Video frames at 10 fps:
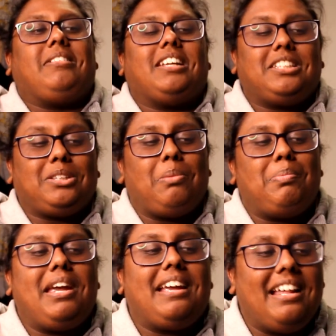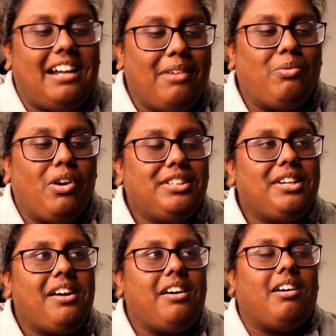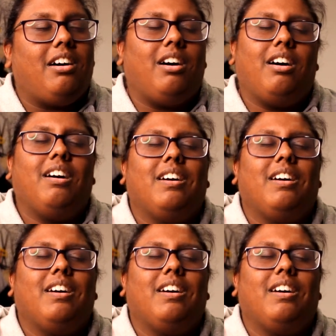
that's so big. And I wonder. Oh,